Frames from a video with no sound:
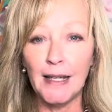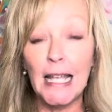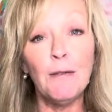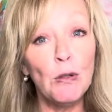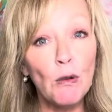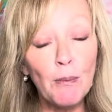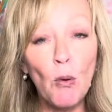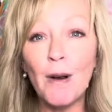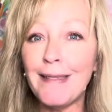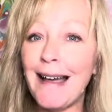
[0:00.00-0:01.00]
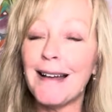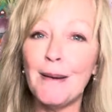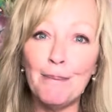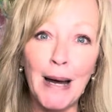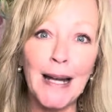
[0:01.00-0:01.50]
If you report that
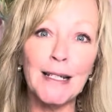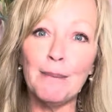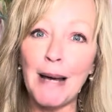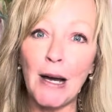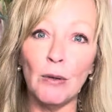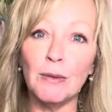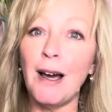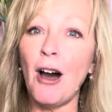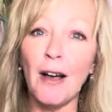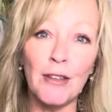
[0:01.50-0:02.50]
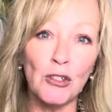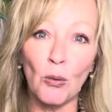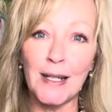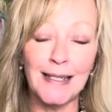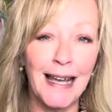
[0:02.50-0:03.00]
combined amount on the
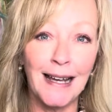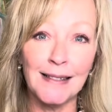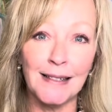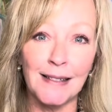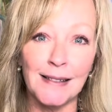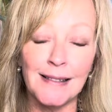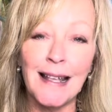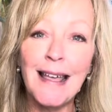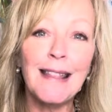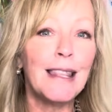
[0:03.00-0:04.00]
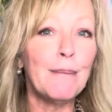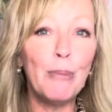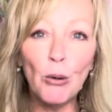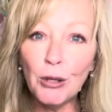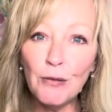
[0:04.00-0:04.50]
joint taxes, then
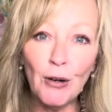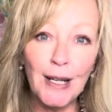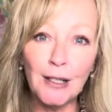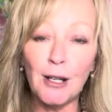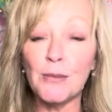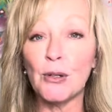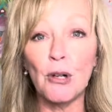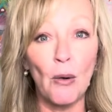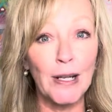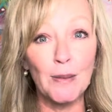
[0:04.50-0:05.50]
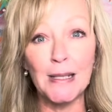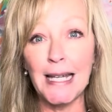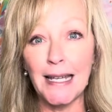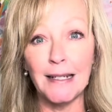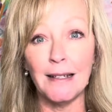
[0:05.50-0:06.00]
both of your incomes are going to be
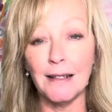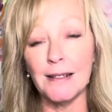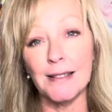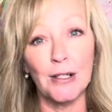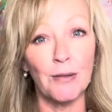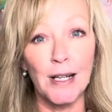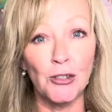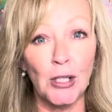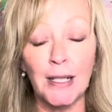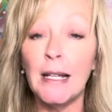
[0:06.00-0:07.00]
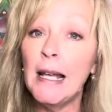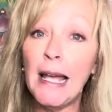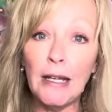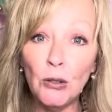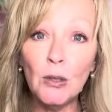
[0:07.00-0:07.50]
taken into consideration,
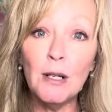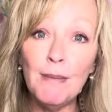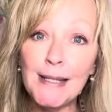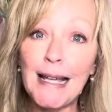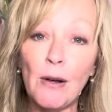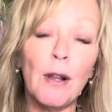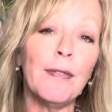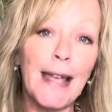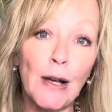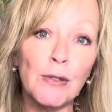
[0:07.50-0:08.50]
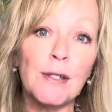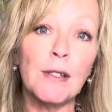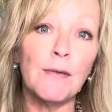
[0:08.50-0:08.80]
and you could miss out on thousands of